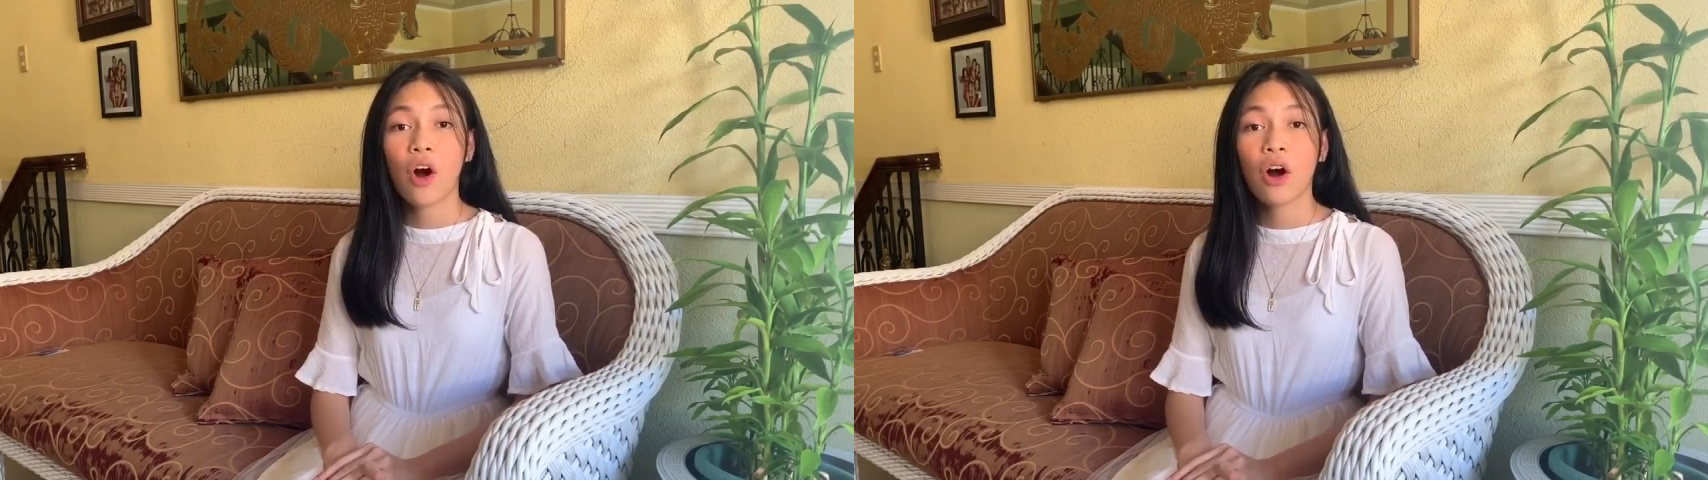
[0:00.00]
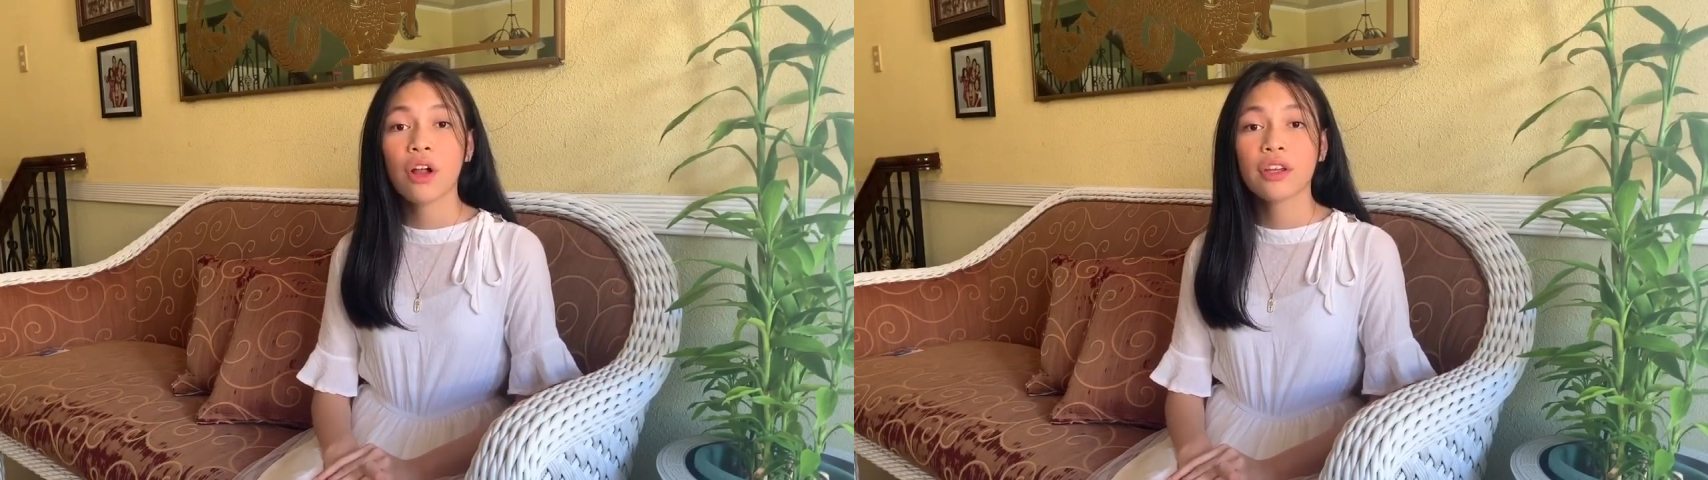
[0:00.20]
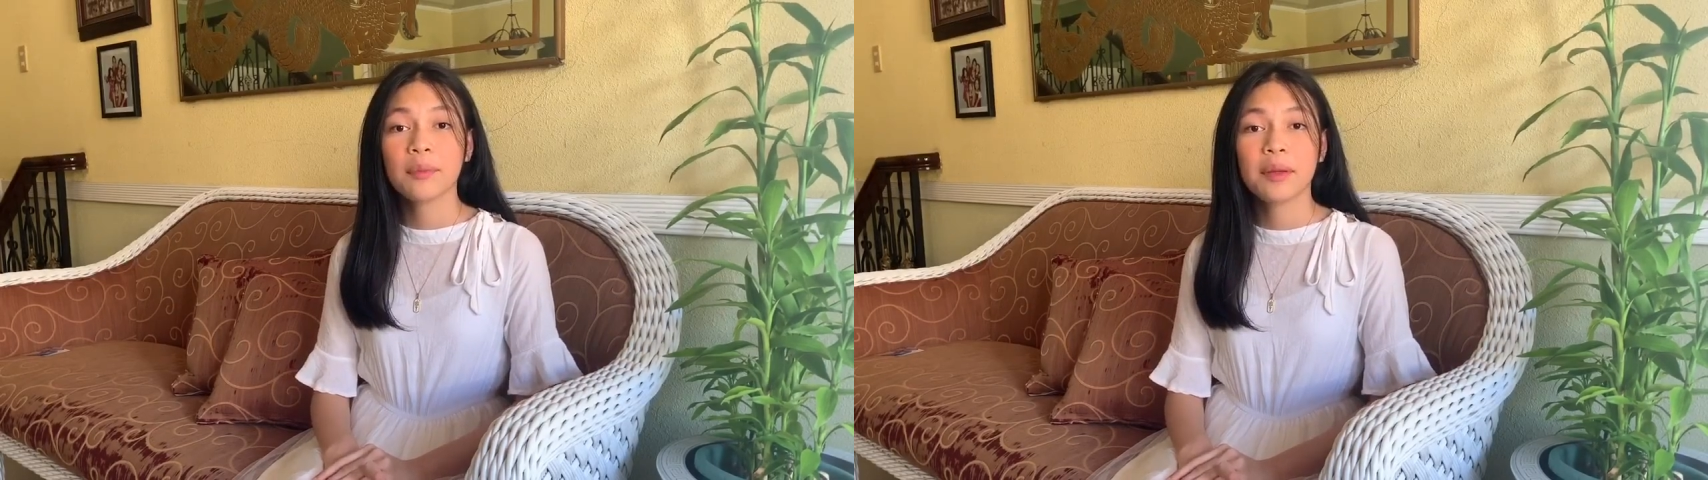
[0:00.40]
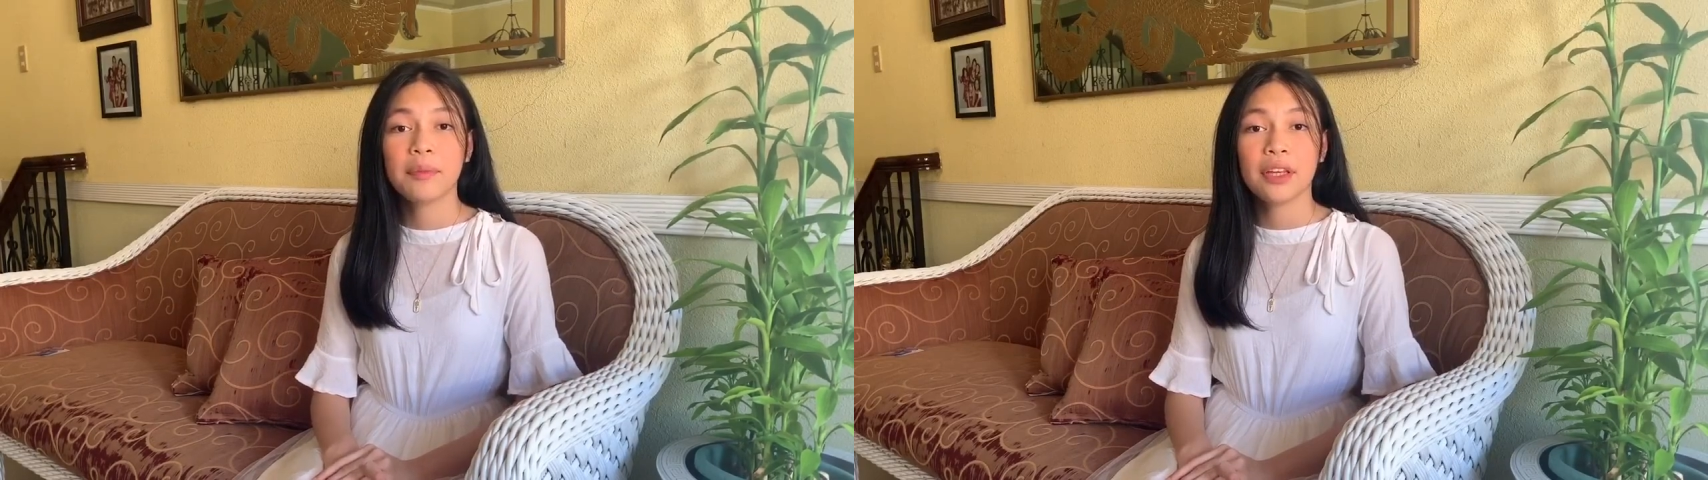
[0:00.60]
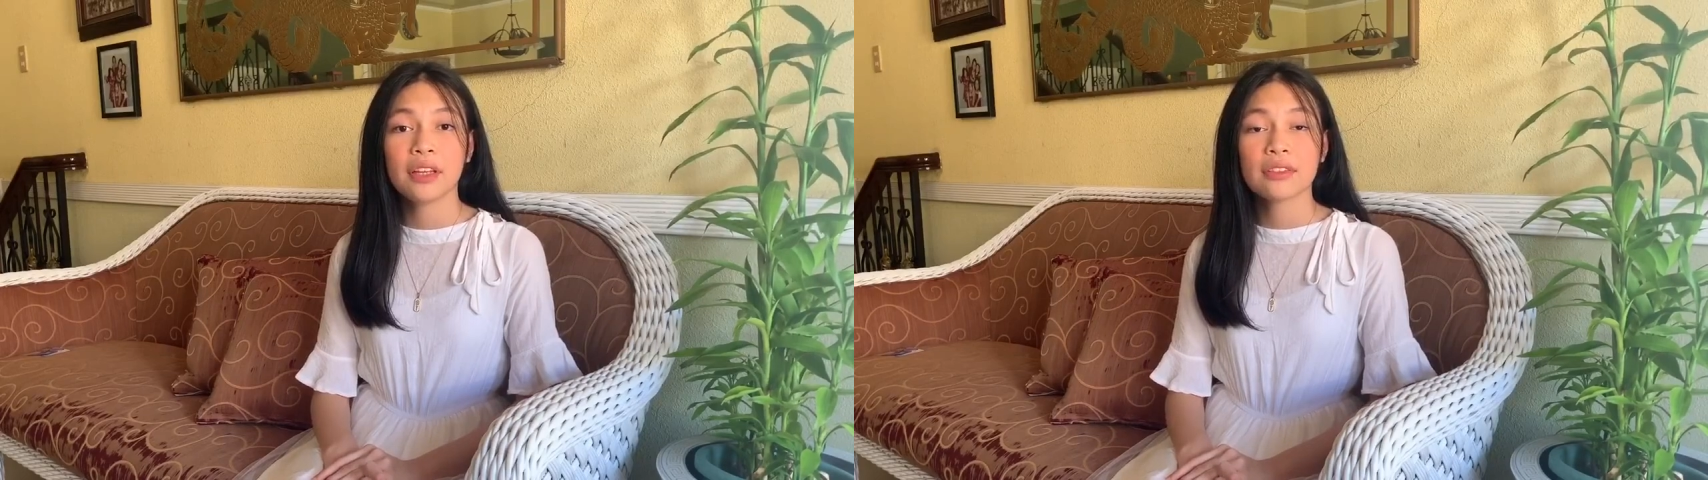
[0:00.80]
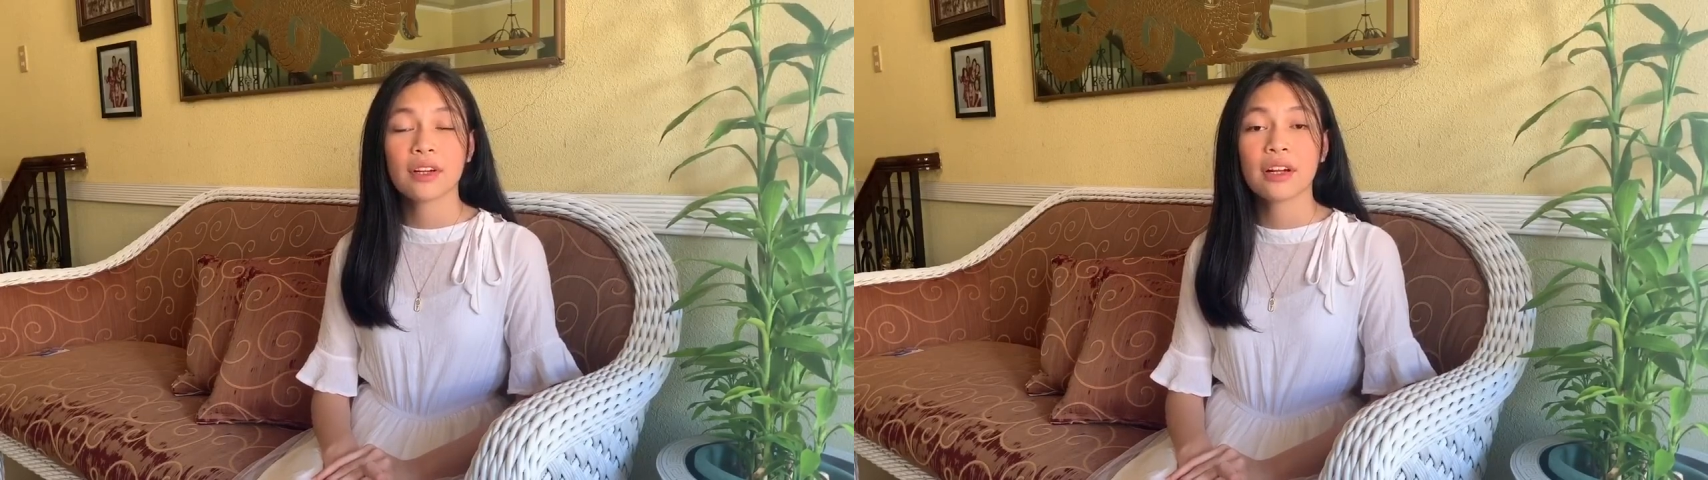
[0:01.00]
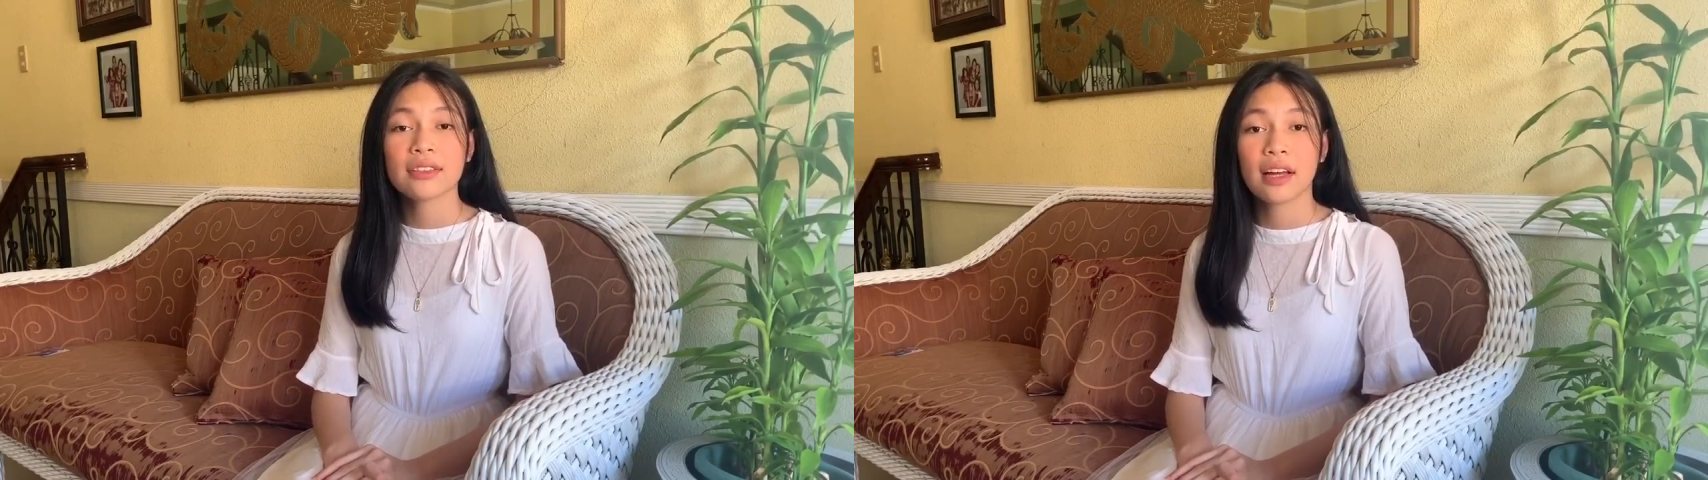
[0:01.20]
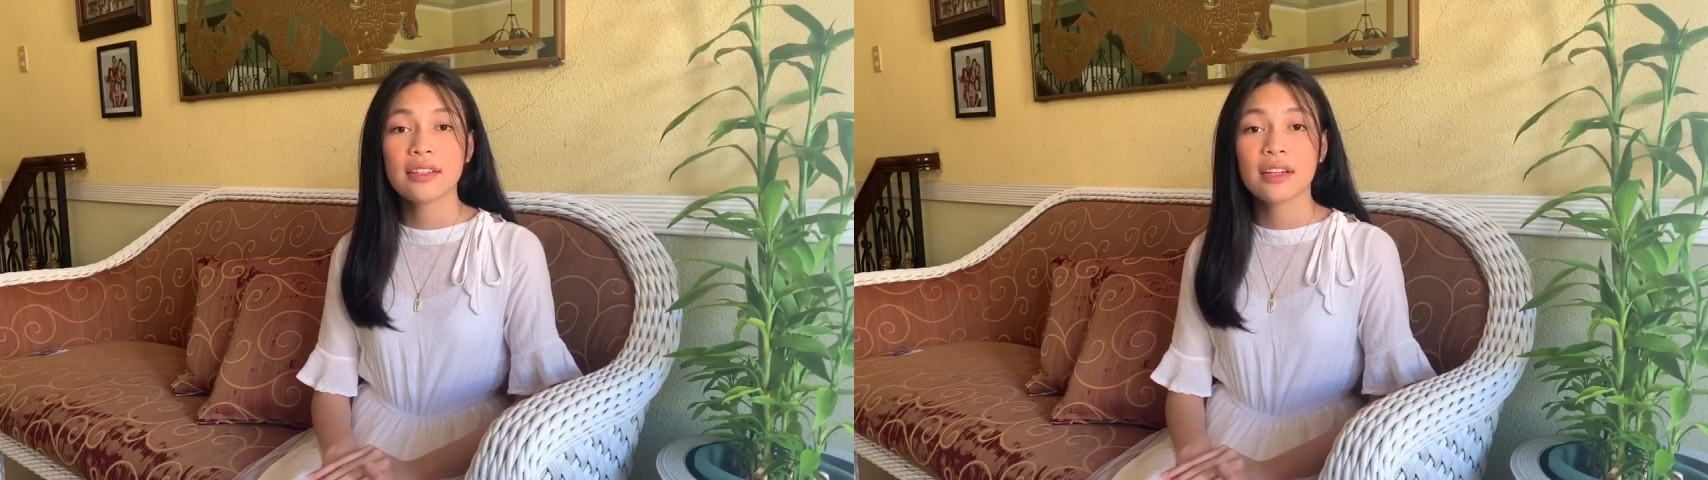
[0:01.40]
all human beings are
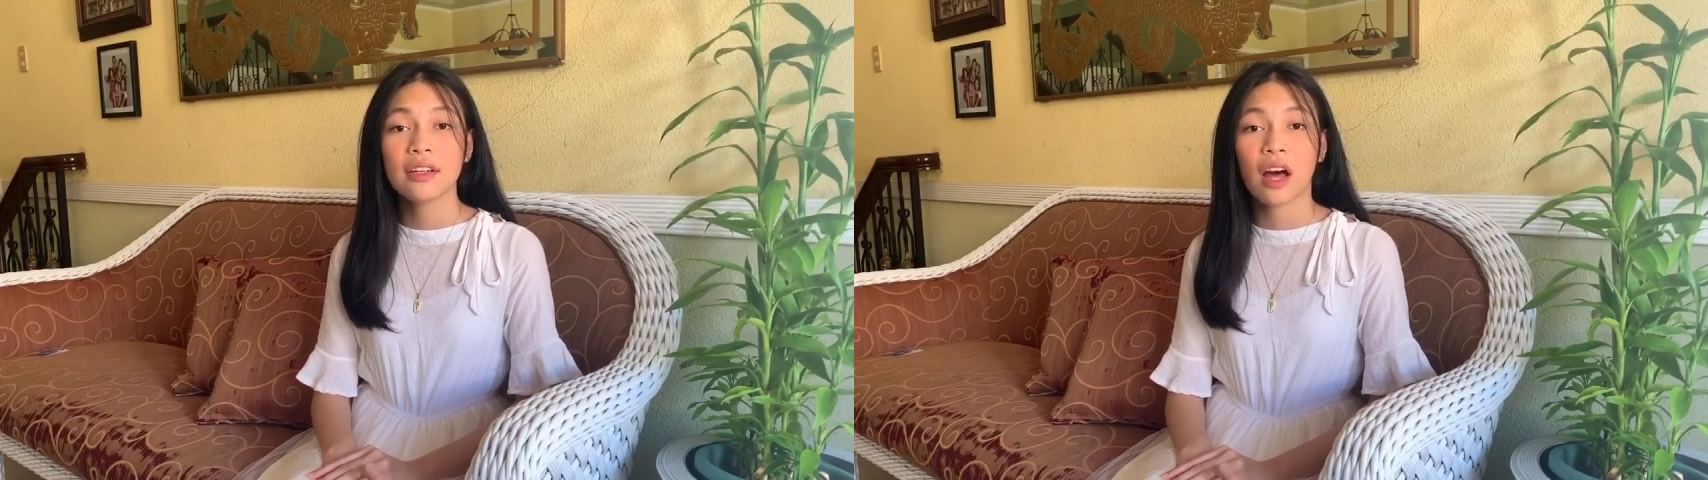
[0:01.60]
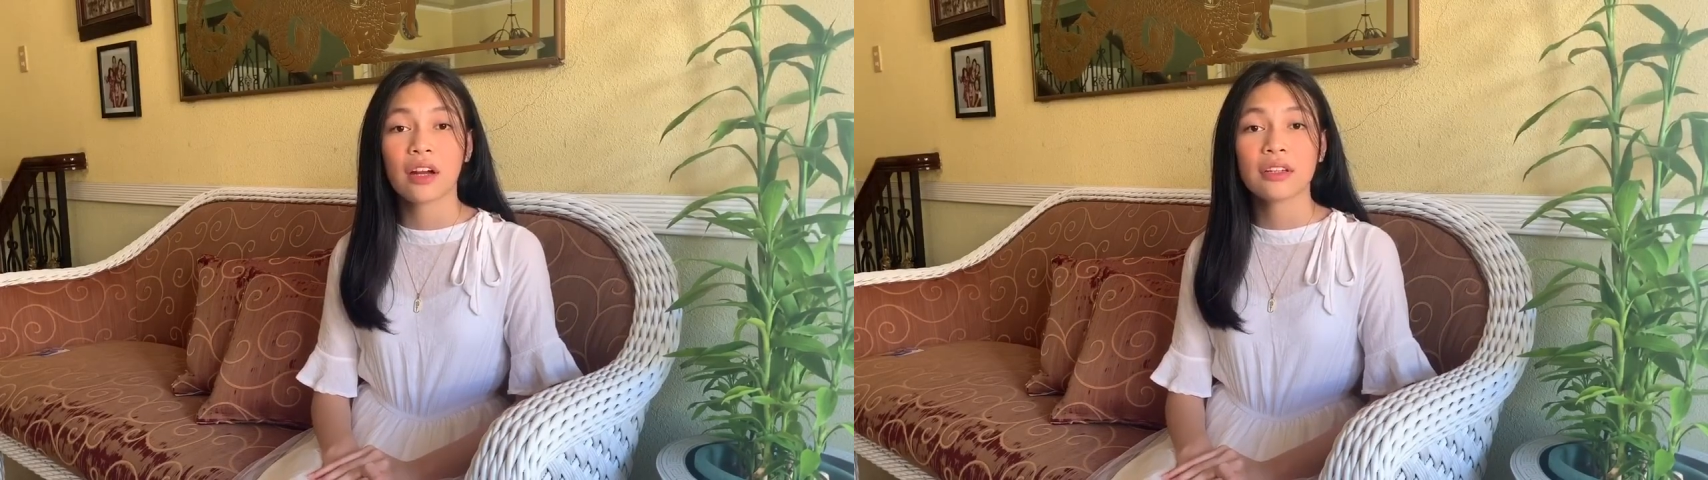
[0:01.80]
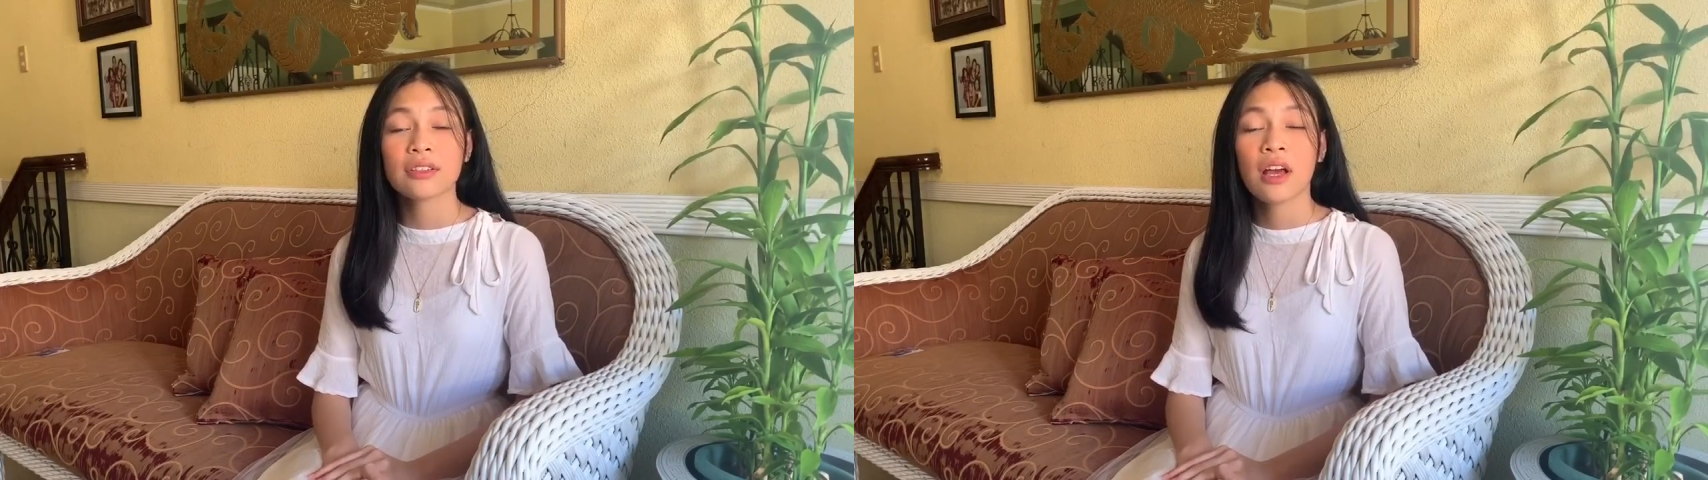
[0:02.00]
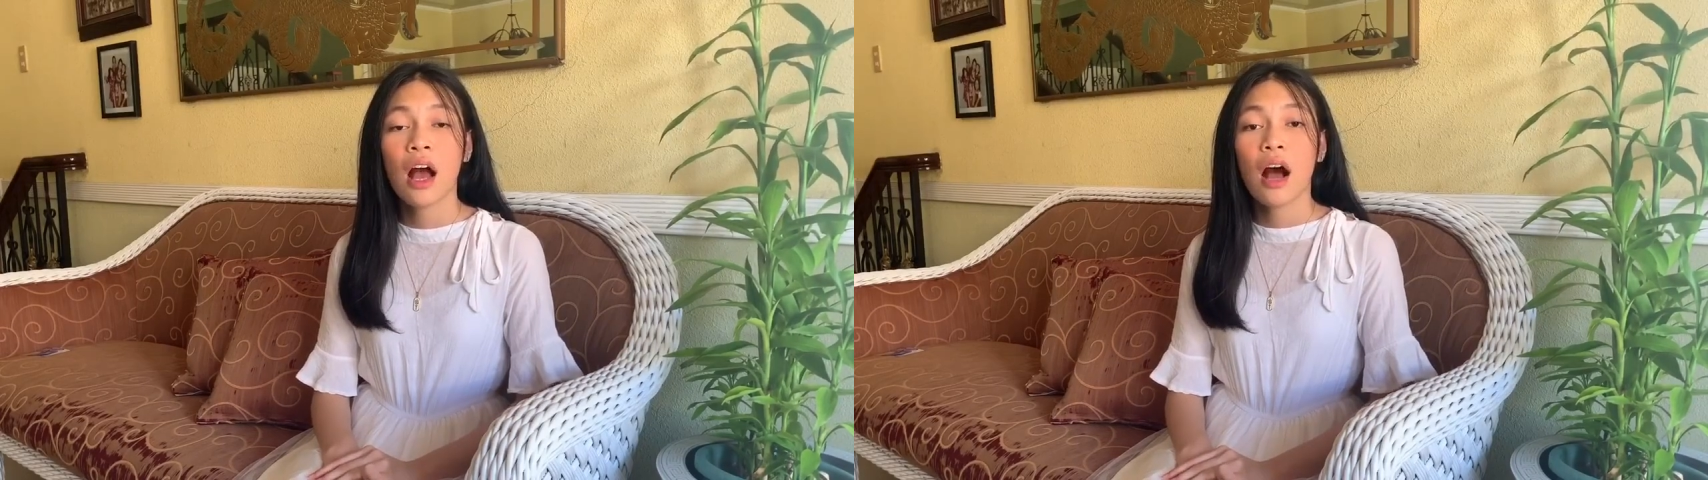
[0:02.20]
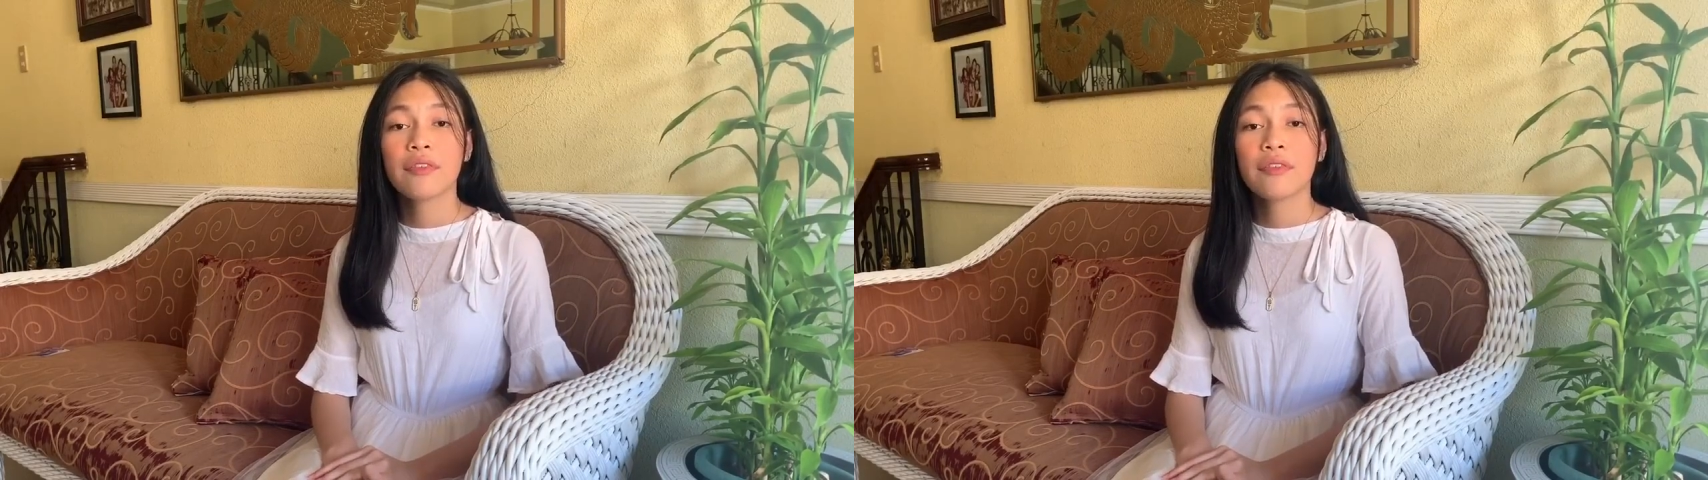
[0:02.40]
sons and daughters